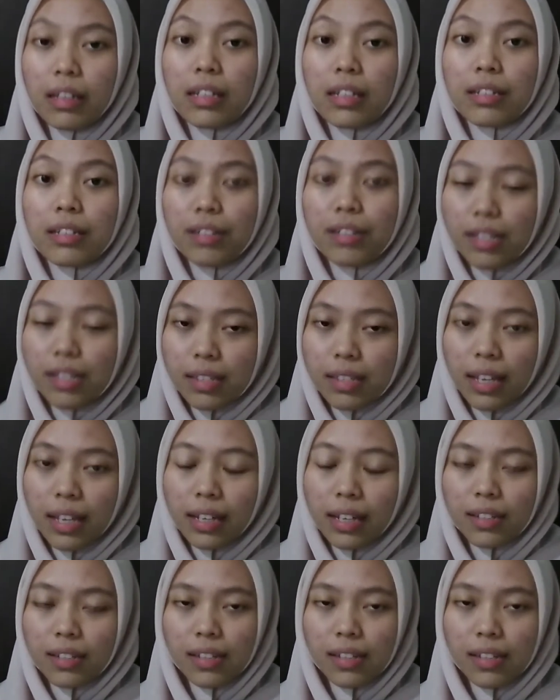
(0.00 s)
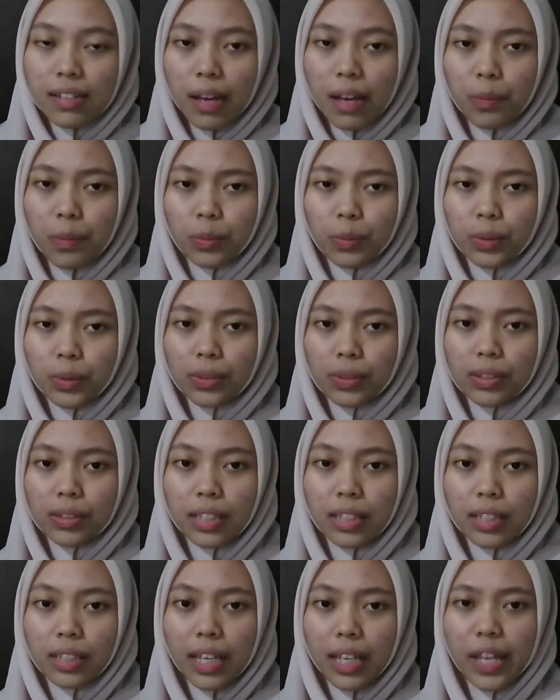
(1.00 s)
Just take an example
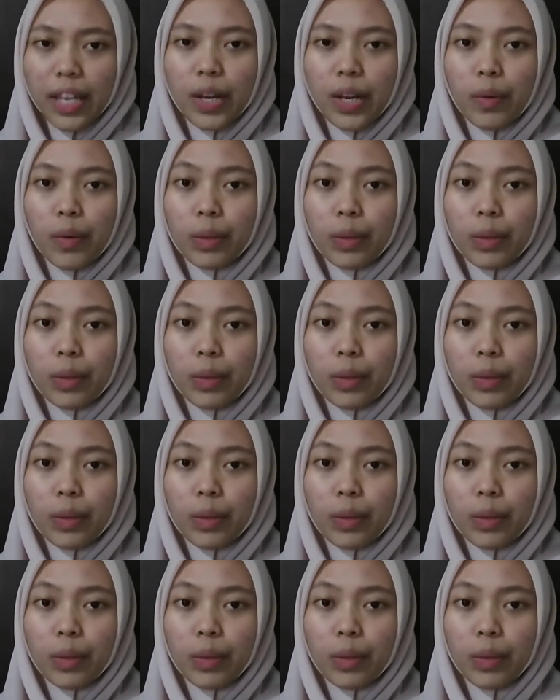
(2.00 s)
in our